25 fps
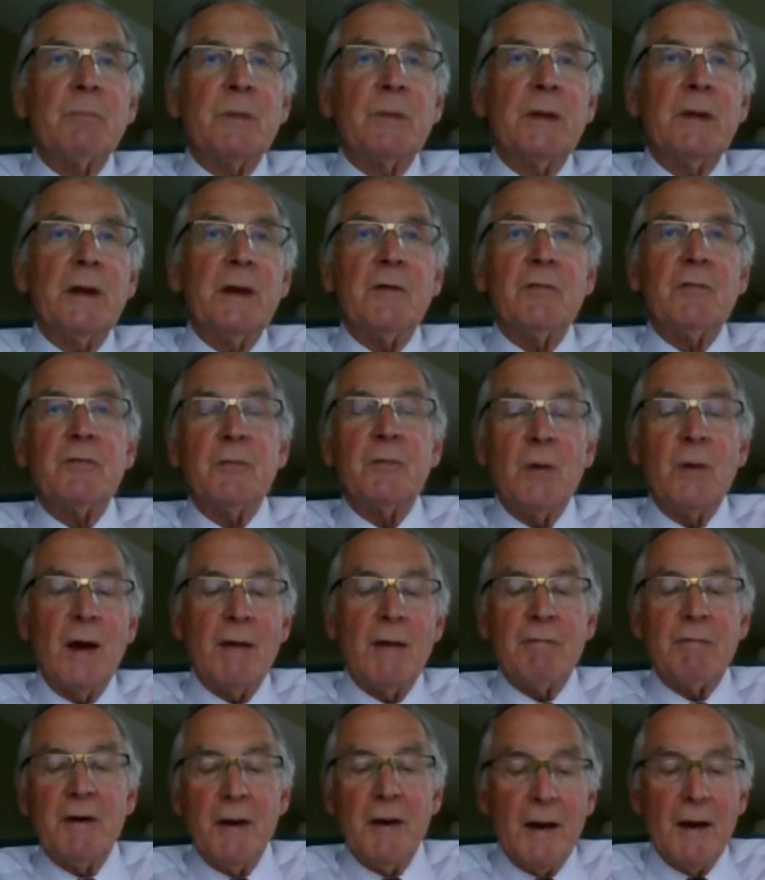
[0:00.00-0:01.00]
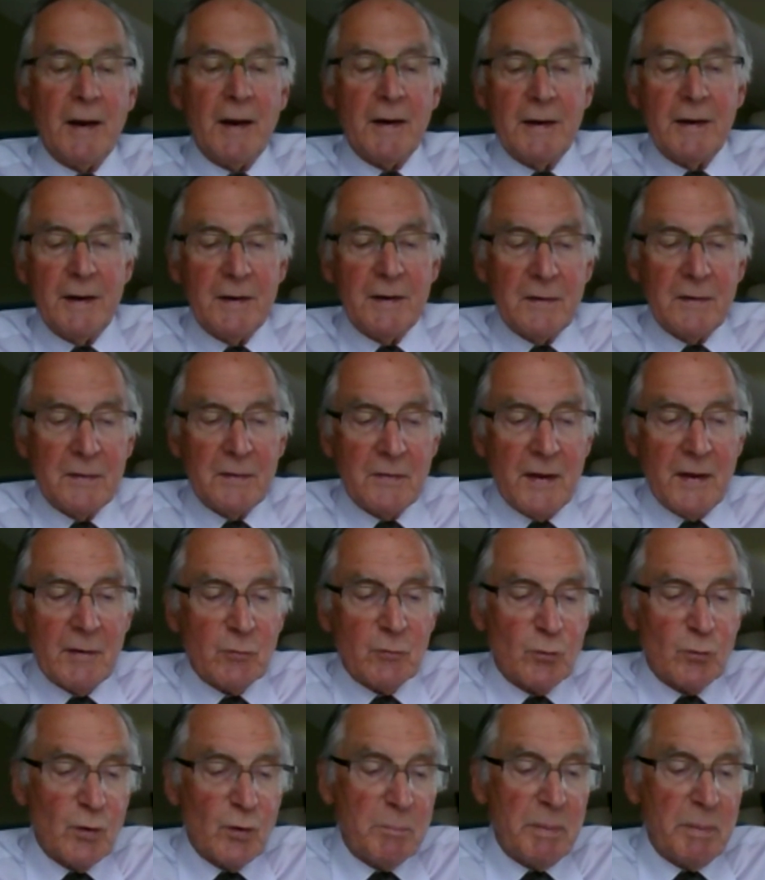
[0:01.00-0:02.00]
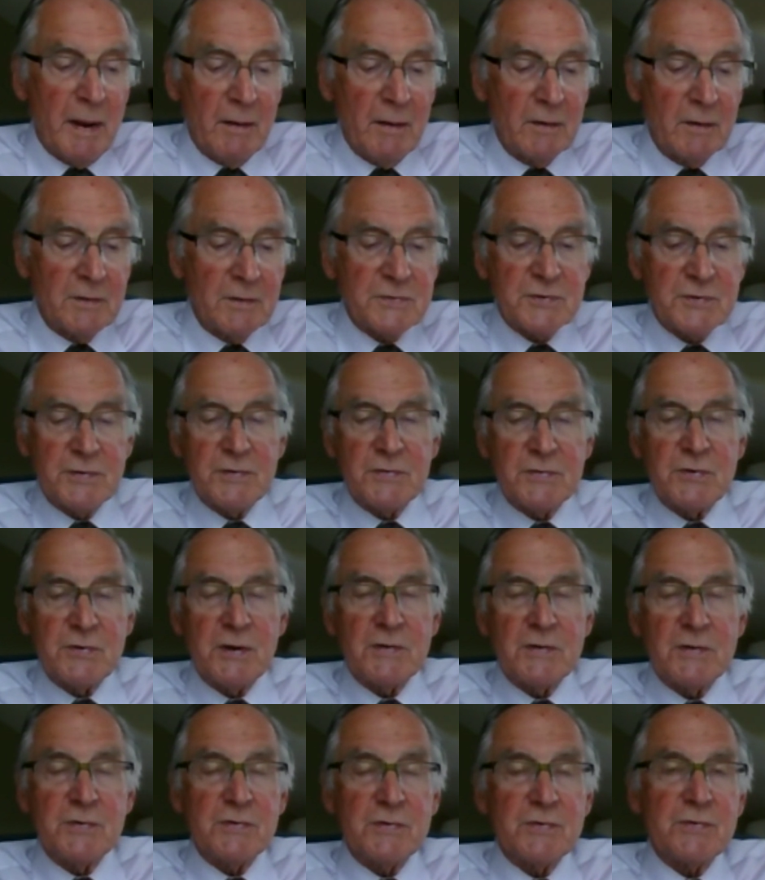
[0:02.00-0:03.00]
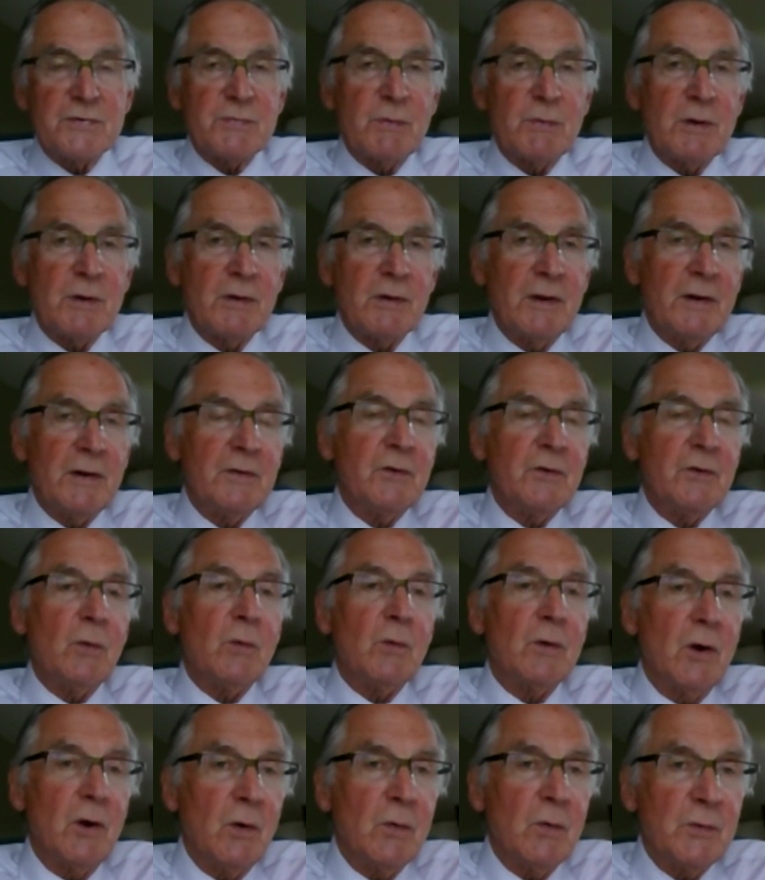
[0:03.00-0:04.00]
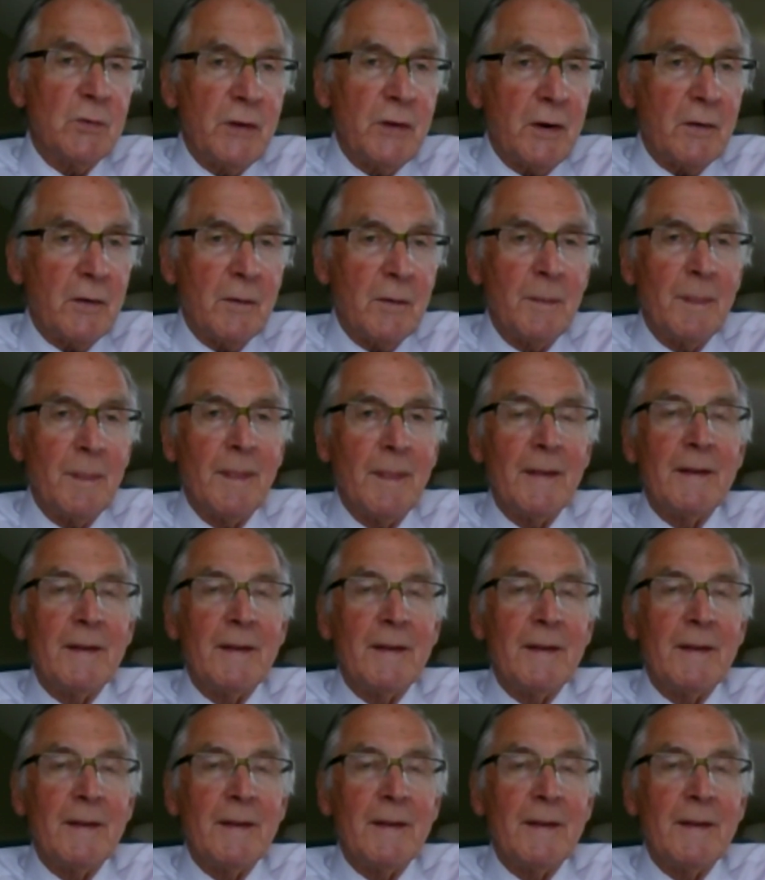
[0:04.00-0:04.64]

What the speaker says: If you have an idea that repels the judges, well, then don't go there.